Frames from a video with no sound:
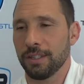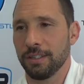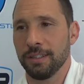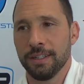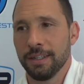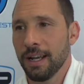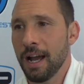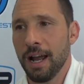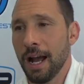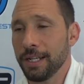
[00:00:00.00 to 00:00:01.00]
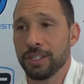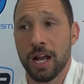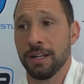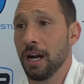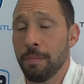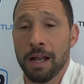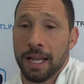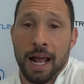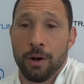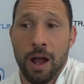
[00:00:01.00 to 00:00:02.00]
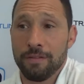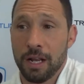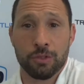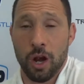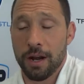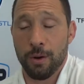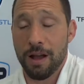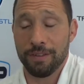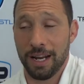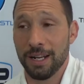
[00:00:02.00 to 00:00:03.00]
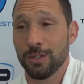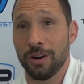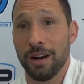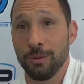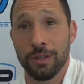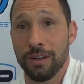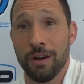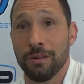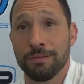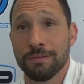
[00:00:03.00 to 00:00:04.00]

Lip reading: And how you tighten it again, I don't have the answer. I really don't.